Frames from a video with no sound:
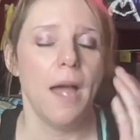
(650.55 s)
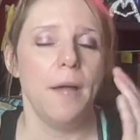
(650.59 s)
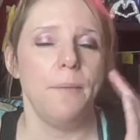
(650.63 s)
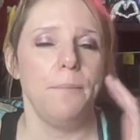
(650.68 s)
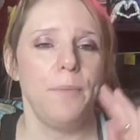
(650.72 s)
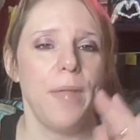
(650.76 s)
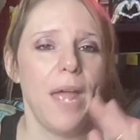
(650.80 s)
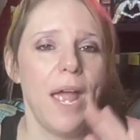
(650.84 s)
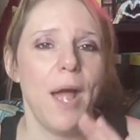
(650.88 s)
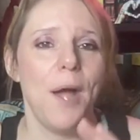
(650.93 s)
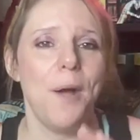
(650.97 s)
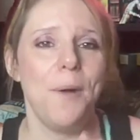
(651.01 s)

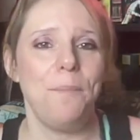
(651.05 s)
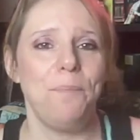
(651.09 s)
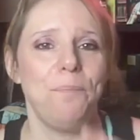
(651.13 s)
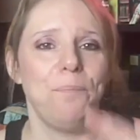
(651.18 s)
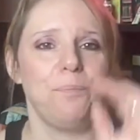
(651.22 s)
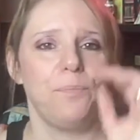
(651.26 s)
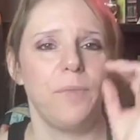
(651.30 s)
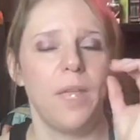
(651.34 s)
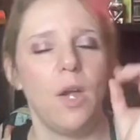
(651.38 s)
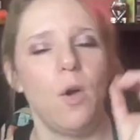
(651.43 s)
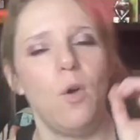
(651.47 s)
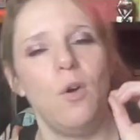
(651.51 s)
Now,
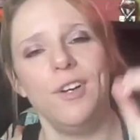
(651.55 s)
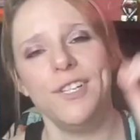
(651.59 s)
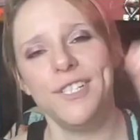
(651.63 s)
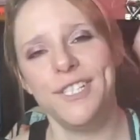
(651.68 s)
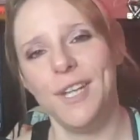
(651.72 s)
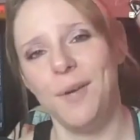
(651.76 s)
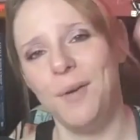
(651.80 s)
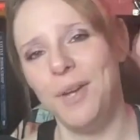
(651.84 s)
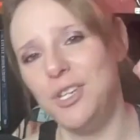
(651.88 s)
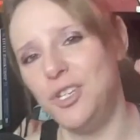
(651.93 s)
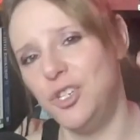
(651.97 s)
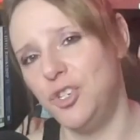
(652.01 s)
they
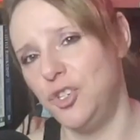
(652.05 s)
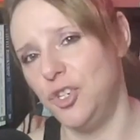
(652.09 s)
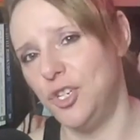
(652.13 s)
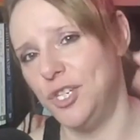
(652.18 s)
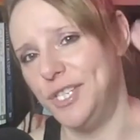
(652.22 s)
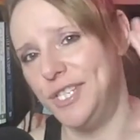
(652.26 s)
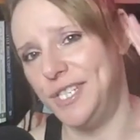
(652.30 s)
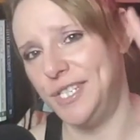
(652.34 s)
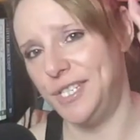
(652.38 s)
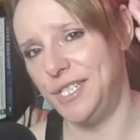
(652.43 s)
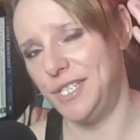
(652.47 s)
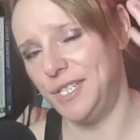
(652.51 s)
also
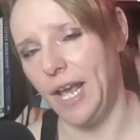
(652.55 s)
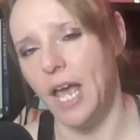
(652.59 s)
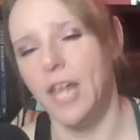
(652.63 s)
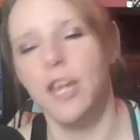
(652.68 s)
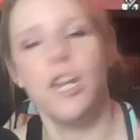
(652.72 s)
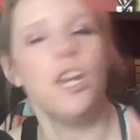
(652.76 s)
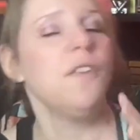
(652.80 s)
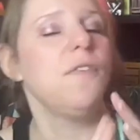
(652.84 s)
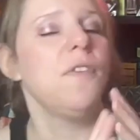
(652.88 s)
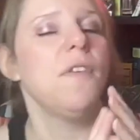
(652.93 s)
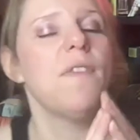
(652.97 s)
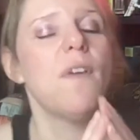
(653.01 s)
introduced, I
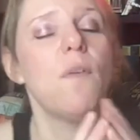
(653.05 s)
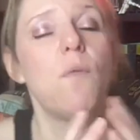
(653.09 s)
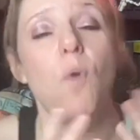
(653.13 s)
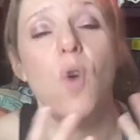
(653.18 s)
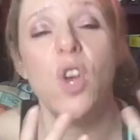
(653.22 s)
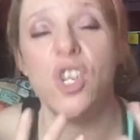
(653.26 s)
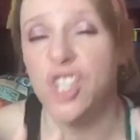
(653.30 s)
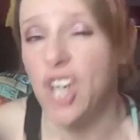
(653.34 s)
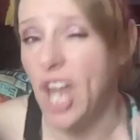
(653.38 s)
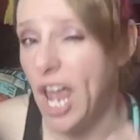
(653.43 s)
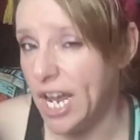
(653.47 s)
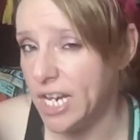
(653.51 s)
don't know if you've ever
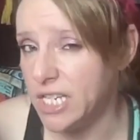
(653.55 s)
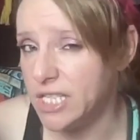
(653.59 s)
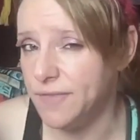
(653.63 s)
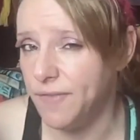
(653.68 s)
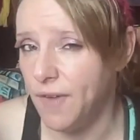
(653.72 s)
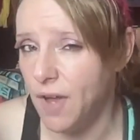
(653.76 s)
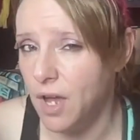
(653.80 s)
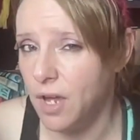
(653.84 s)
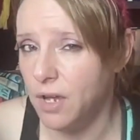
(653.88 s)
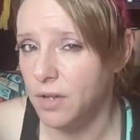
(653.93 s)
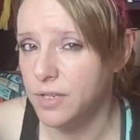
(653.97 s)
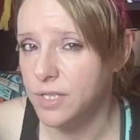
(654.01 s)
watched
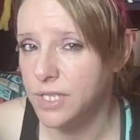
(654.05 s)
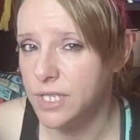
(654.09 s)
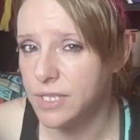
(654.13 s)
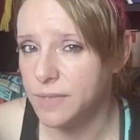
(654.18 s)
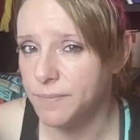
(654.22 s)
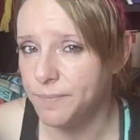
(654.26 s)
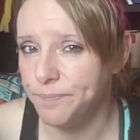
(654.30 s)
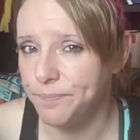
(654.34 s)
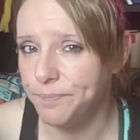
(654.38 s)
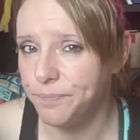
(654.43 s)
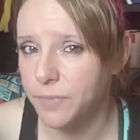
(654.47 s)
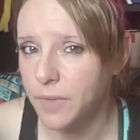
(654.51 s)
X-Files,
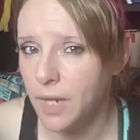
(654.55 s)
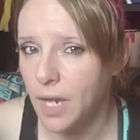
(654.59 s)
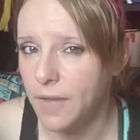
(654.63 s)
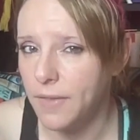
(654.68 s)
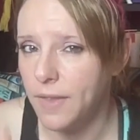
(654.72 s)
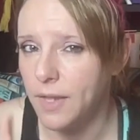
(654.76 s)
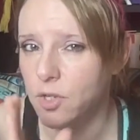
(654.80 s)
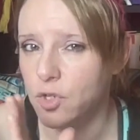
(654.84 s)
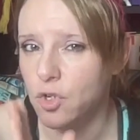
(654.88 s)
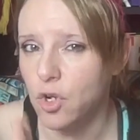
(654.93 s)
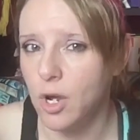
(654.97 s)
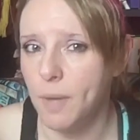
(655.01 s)
and
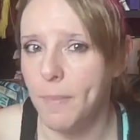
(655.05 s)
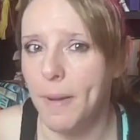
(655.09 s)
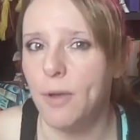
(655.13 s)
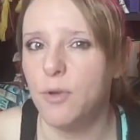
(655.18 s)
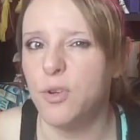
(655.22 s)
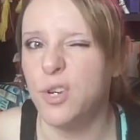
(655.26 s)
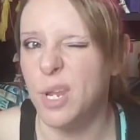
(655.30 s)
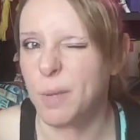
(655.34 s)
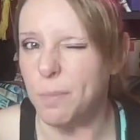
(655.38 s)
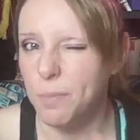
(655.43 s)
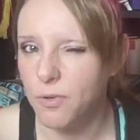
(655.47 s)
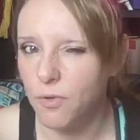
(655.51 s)
they talk about
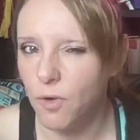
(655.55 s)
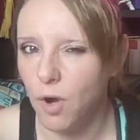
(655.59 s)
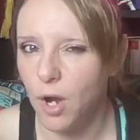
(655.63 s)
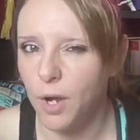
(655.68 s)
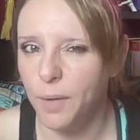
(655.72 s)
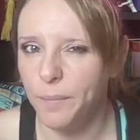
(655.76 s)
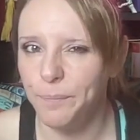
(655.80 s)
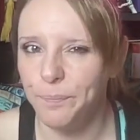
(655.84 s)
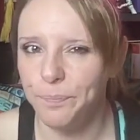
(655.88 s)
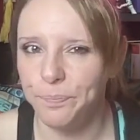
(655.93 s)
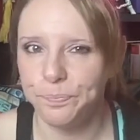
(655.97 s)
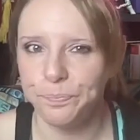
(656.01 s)
Deep Throat.